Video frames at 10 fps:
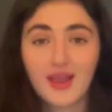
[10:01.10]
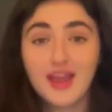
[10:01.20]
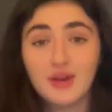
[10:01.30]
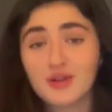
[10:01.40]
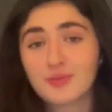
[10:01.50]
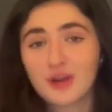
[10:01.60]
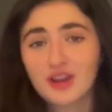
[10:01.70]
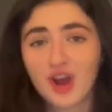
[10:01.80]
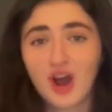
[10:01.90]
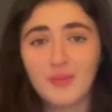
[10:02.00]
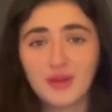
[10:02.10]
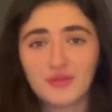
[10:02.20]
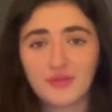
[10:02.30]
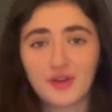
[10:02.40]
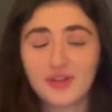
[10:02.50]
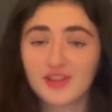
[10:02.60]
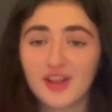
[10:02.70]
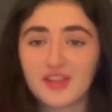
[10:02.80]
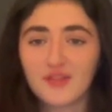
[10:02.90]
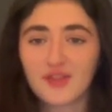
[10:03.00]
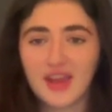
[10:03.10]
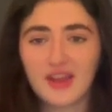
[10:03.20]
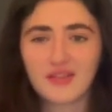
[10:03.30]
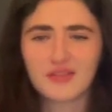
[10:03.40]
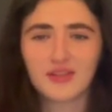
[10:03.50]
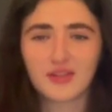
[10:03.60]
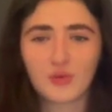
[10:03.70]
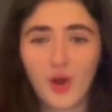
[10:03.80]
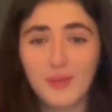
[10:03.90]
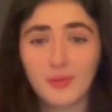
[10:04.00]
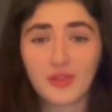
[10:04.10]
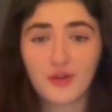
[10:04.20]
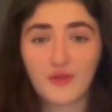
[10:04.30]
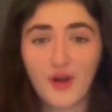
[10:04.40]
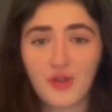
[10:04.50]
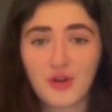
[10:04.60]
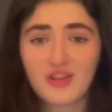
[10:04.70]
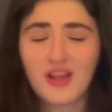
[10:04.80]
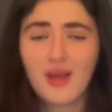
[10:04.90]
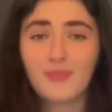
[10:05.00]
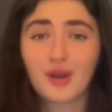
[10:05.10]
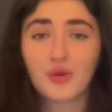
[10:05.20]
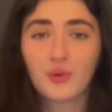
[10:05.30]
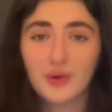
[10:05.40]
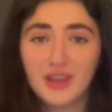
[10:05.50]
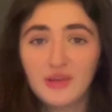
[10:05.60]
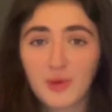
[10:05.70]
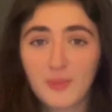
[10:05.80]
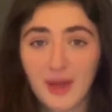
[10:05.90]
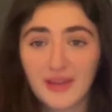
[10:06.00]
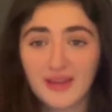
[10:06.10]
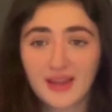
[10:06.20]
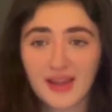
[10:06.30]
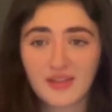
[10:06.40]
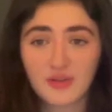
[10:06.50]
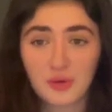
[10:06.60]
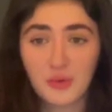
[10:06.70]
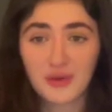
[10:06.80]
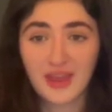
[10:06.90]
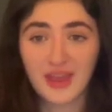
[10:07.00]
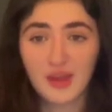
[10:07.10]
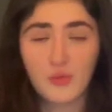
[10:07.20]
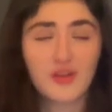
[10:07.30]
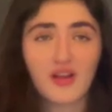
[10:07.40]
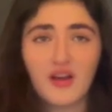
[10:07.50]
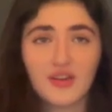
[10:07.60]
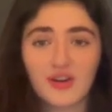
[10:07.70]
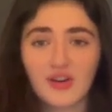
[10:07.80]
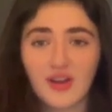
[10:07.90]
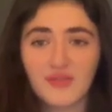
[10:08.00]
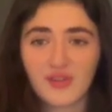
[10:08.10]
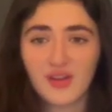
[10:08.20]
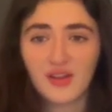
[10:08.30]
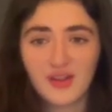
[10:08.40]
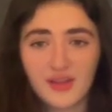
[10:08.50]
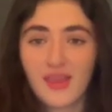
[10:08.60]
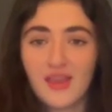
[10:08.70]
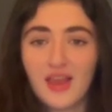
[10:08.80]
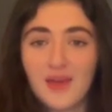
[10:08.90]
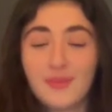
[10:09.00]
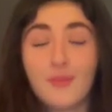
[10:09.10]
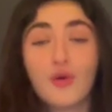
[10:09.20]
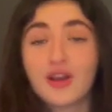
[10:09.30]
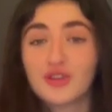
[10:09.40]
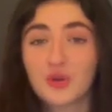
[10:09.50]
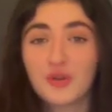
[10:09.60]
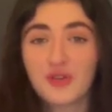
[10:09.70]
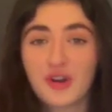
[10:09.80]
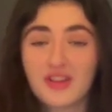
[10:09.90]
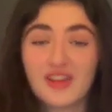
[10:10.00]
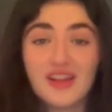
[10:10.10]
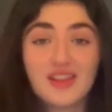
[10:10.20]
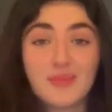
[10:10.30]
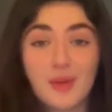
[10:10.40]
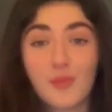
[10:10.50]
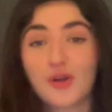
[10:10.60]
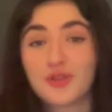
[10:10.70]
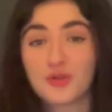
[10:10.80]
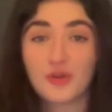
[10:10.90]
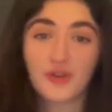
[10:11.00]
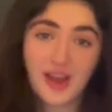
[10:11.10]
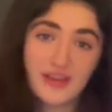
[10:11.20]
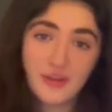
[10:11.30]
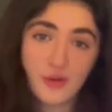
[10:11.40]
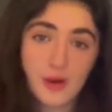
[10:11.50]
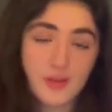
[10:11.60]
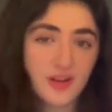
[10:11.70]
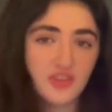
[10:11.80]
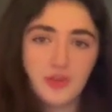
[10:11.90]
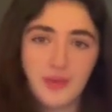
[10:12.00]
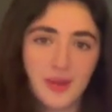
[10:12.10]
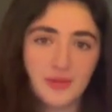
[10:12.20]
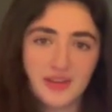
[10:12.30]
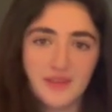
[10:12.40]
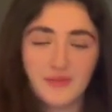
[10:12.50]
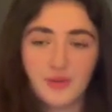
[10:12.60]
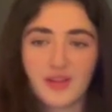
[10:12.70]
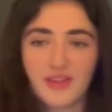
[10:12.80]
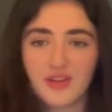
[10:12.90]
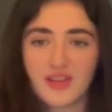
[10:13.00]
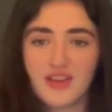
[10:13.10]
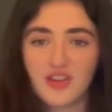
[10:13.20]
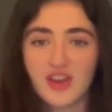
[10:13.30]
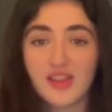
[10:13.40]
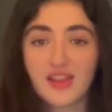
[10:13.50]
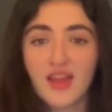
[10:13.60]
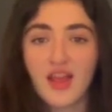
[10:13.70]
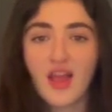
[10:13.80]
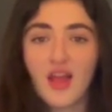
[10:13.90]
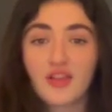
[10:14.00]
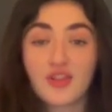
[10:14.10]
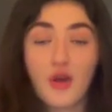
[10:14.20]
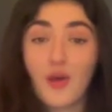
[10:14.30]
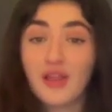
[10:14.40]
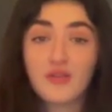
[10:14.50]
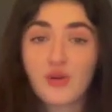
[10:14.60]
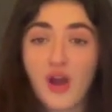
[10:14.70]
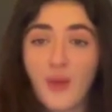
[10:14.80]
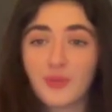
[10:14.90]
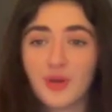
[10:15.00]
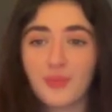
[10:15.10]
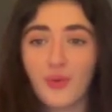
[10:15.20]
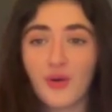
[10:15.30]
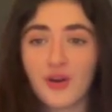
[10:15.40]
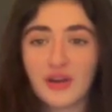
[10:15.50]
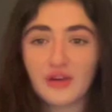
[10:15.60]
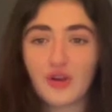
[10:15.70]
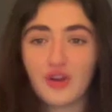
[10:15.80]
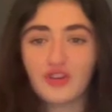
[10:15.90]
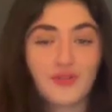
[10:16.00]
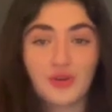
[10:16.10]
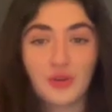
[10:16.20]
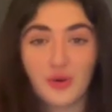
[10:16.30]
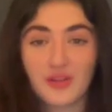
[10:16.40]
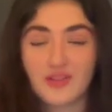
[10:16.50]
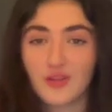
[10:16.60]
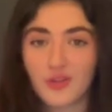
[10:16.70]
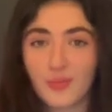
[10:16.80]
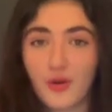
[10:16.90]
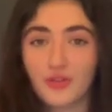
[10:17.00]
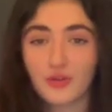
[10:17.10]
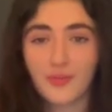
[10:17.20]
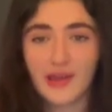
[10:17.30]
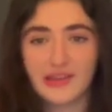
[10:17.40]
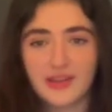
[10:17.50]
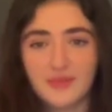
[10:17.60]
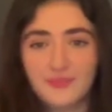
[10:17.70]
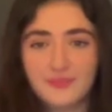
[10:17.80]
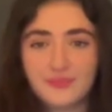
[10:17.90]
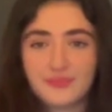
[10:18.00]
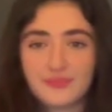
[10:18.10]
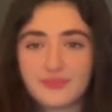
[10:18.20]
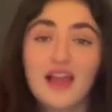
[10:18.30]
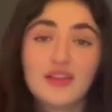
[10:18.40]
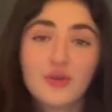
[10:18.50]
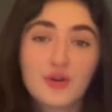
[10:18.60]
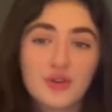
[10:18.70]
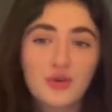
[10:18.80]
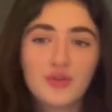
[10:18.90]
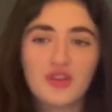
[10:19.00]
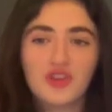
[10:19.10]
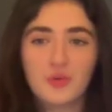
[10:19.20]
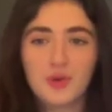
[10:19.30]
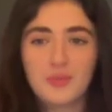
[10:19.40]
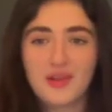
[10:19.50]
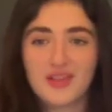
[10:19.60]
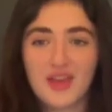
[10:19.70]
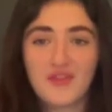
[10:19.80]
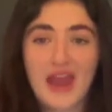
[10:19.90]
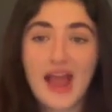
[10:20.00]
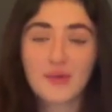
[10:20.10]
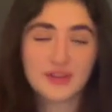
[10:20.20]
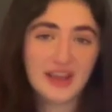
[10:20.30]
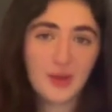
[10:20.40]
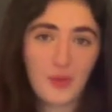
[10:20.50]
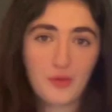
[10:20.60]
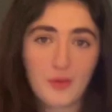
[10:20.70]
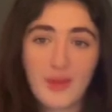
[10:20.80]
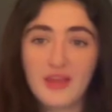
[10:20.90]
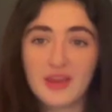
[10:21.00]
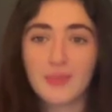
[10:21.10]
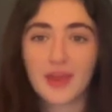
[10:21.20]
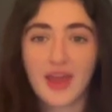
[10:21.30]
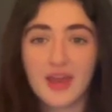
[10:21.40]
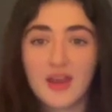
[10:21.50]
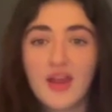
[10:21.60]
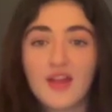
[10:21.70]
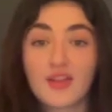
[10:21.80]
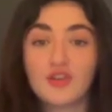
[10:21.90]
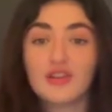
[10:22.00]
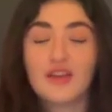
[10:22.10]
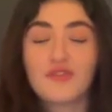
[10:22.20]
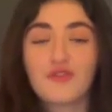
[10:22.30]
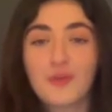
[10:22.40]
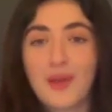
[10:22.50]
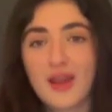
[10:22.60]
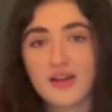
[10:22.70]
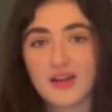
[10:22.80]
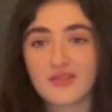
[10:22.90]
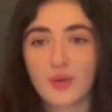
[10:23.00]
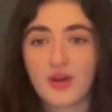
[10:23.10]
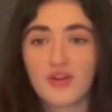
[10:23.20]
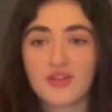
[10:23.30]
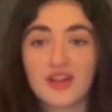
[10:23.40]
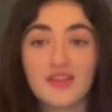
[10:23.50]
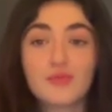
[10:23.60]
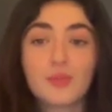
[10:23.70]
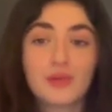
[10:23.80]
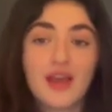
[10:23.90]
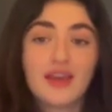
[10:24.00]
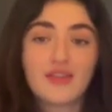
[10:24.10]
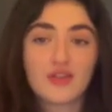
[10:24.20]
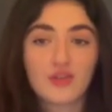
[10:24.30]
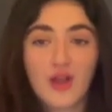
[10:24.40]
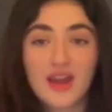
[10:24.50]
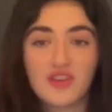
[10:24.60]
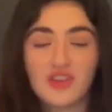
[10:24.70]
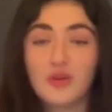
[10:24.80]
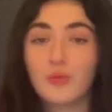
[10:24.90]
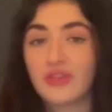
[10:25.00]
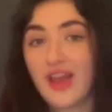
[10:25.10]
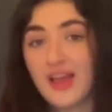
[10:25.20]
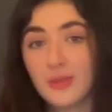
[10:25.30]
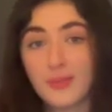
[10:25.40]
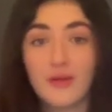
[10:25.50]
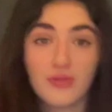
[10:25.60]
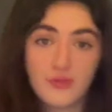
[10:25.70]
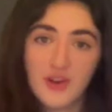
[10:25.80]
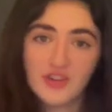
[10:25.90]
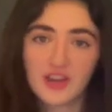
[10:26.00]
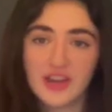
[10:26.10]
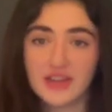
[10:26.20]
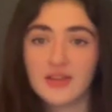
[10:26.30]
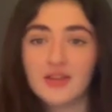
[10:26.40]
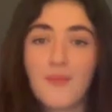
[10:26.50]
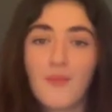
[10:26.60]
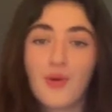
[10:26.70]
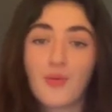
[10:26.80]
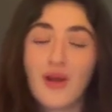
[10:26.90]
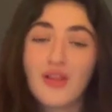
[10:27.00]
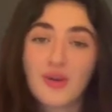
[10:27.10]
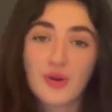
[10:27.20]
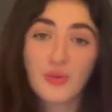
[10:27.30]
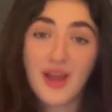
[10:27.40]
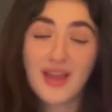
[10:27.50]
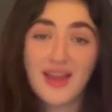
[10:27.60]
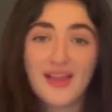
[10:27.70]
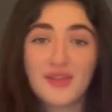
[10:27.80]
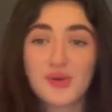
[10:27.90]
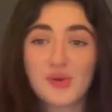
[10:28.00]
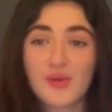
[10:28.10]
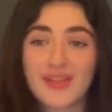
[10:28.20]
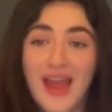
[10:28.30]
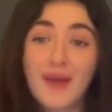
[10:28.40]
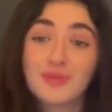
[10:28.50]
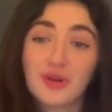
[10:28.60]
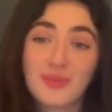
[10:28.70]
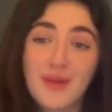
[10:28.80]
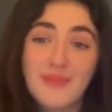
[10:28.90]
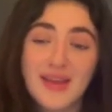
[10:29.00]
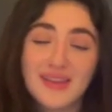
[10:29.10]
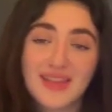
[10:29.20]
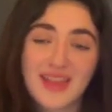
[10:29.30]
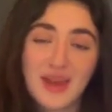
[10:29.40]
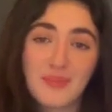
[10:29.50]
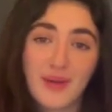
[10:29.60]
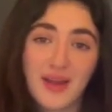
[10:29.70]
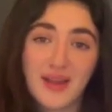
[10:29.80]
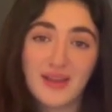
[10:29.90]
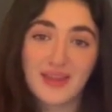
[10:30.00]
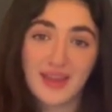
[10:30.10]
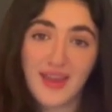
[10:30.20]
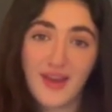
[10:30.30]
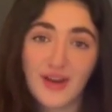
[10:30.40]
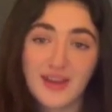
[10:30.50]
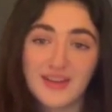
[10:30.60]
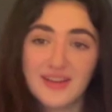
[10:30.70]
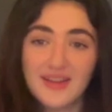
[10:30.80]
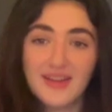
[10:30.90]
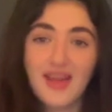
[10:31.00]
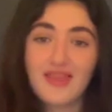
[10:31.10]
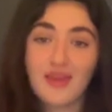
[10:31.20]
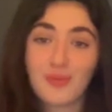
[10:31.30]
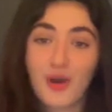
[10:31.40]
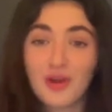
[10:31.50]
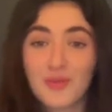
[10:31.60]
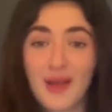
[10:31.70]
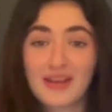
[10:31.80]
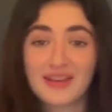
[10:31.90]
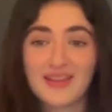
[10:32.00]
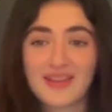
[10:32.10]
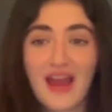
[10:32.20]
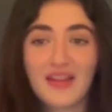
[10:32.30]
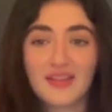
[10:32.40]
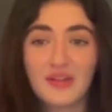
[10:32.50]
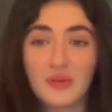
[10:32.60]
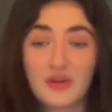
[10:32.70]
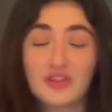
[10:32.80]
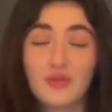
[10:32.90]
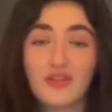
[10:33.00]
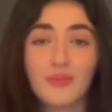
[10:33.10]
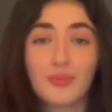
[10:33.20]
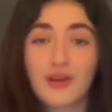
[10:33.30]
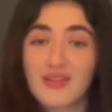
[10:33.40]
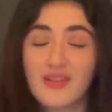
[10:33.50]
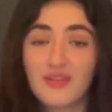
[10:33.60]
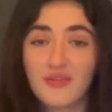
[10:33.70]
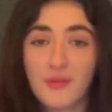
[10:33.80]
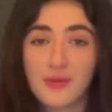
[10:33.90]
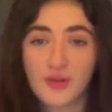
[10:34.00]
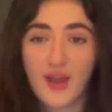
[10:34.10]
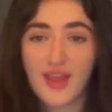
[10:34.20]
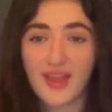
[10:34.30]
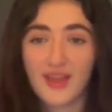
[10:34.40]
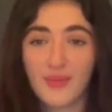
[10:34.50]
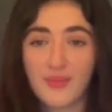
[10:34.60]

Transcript: It was pretty common for sons of kings to squabble with their fathers, but a queen rebelling against her own king was unheard of. But more control for her sons meant more control for Eleanor because she'd be able to influence their decisions, so Eleanor hopped on board, encouraging her lords to support the rebellion. Eleanor knew that she wouldn't be safe in Aquitaine when the rebellion began, so she left for Paris, where her sons were planning their strategy with the help of the French king. But while on her way, Eleanor was captured by men sent by King Henry. They brought her back to his castle, where she was imprisoned for betraying him.